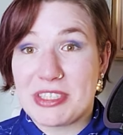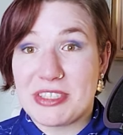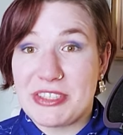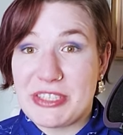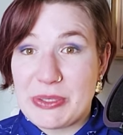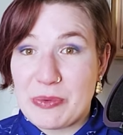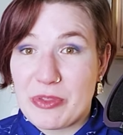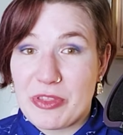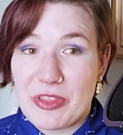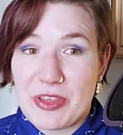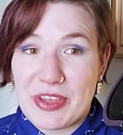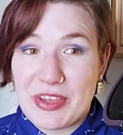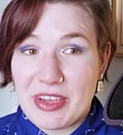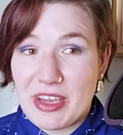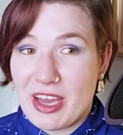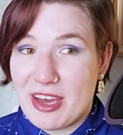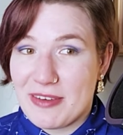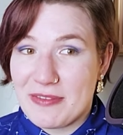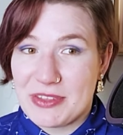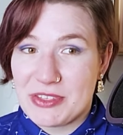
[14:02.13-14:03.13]
did you think
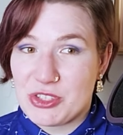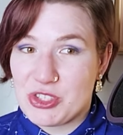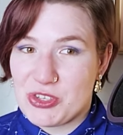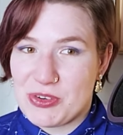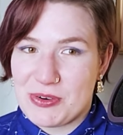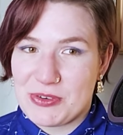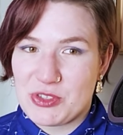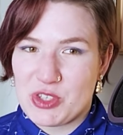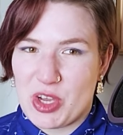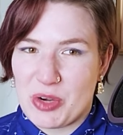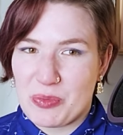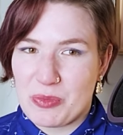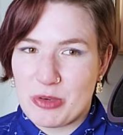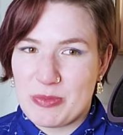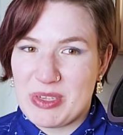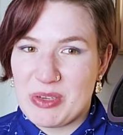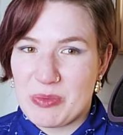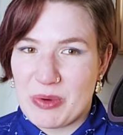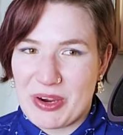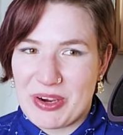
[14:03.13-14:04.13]
of The Church on
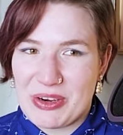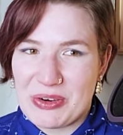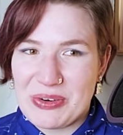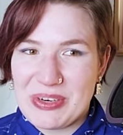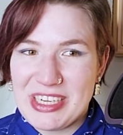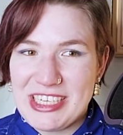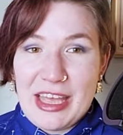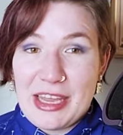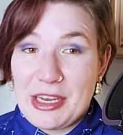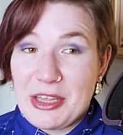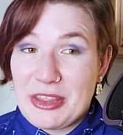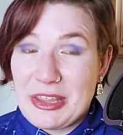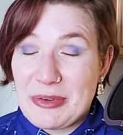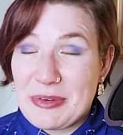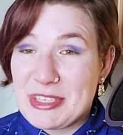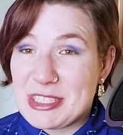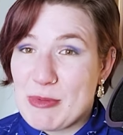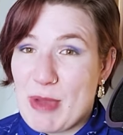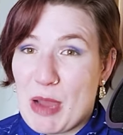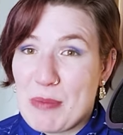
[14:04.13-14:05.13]
Ruby Road? Any
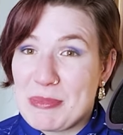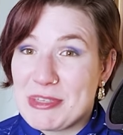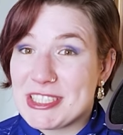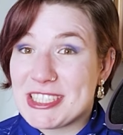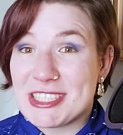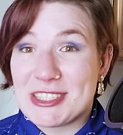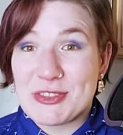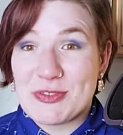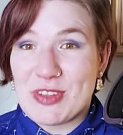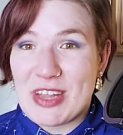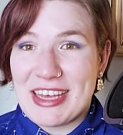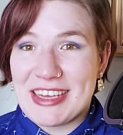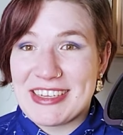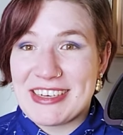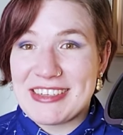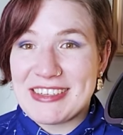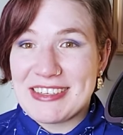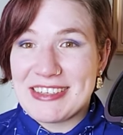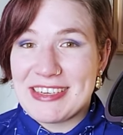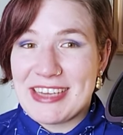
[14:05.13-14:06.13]
theories about Mrs.
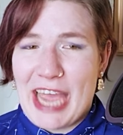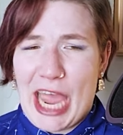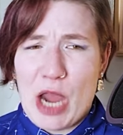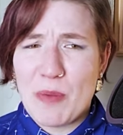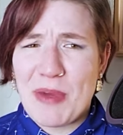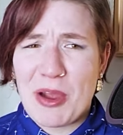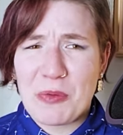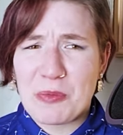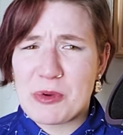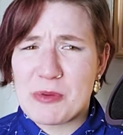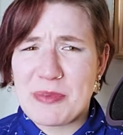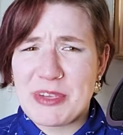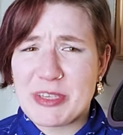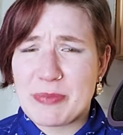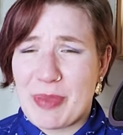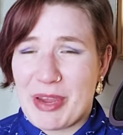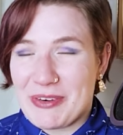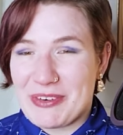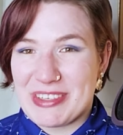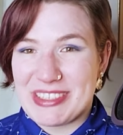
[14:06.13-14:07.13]
Flood? How about Ruby's
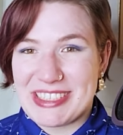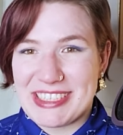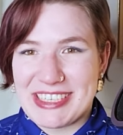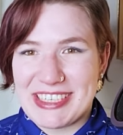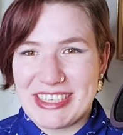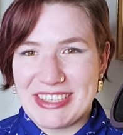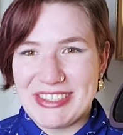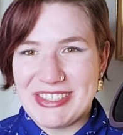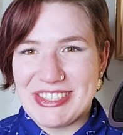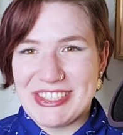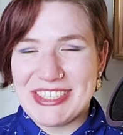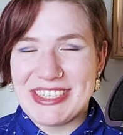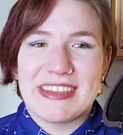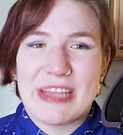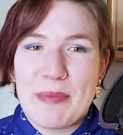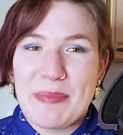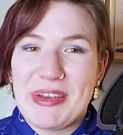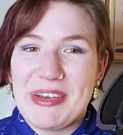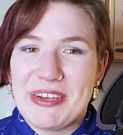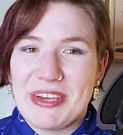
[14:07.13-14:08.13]
parentage?
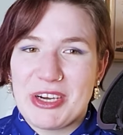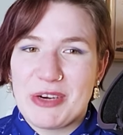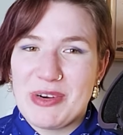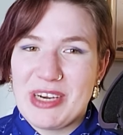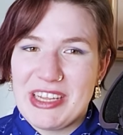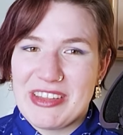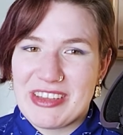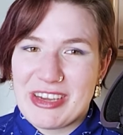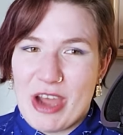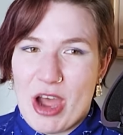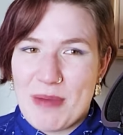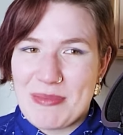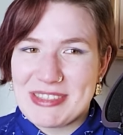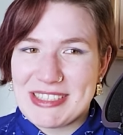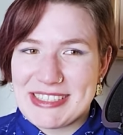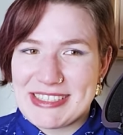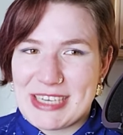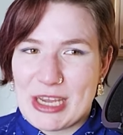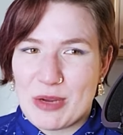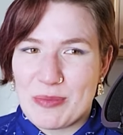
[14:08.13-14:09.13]
Let me know in the
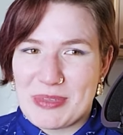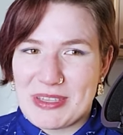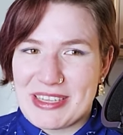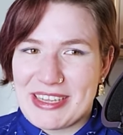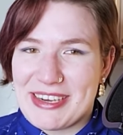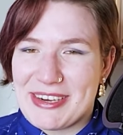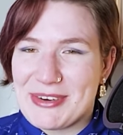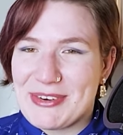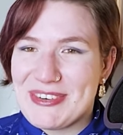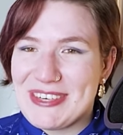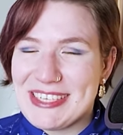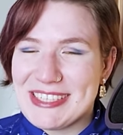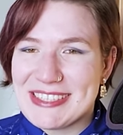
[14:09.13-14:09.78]
comments down below.